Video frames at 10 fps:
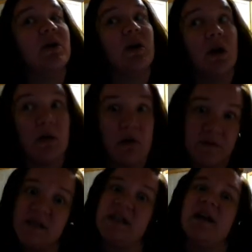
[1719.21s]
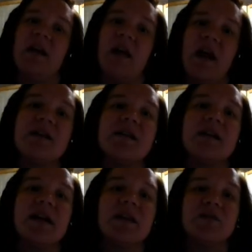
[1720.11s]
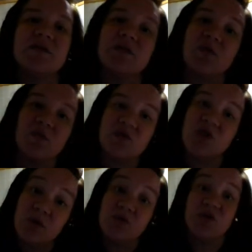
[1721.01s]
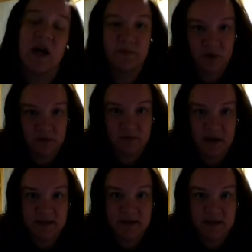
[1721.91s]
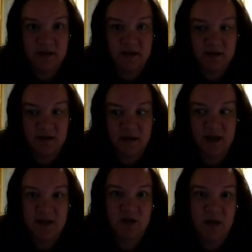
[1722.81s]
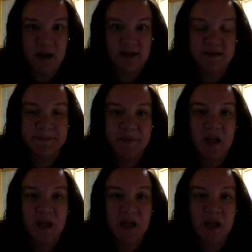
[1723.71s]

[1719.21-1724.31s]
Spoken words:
go over to ELA and get those 2 chapters read the next 2 days.